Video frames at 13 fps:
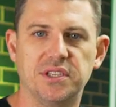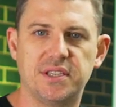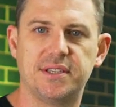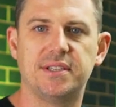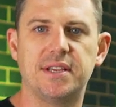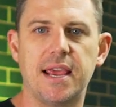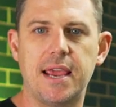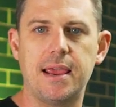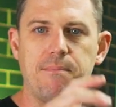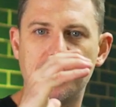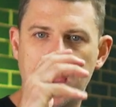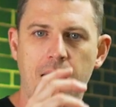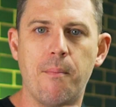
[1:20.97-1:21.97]

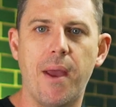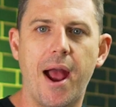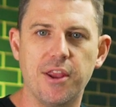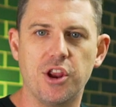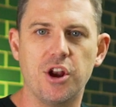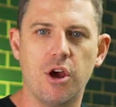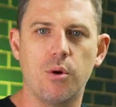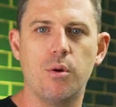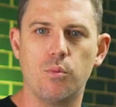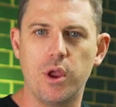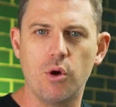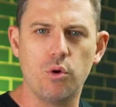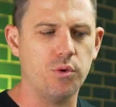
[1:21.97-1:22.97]
steam come out, you know, and
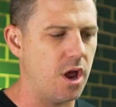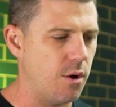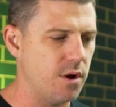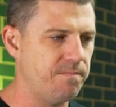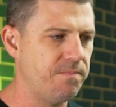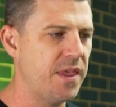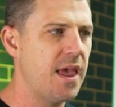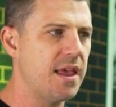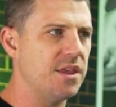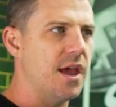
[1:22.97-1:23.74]
we all know it.